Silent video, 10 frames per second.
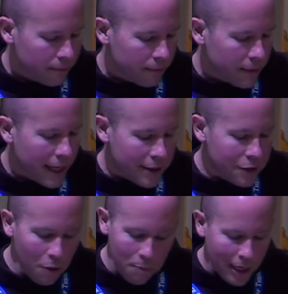In
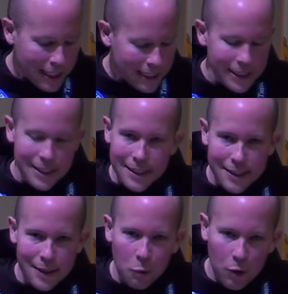October
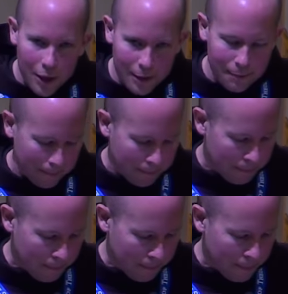1961,
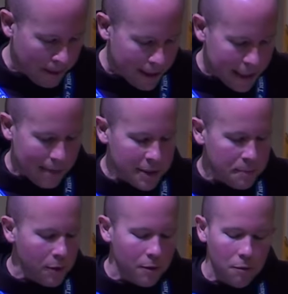Thomas
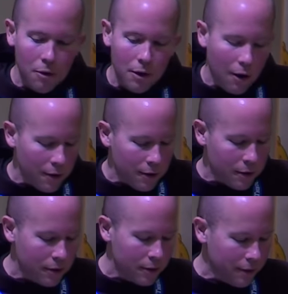Merton wrote an
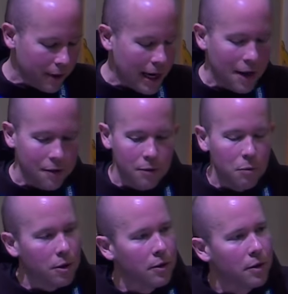article for the Catholic
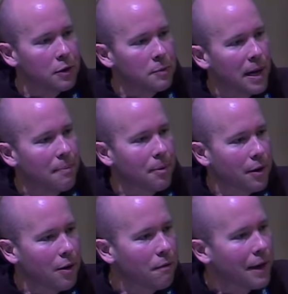Worker newspaper,
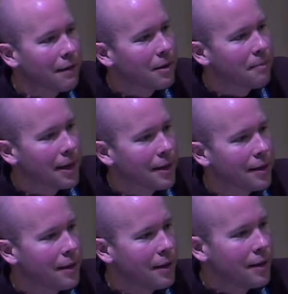co-founded by
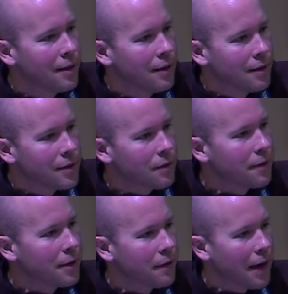Servant
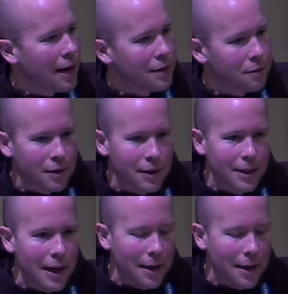of God Dorothy Day.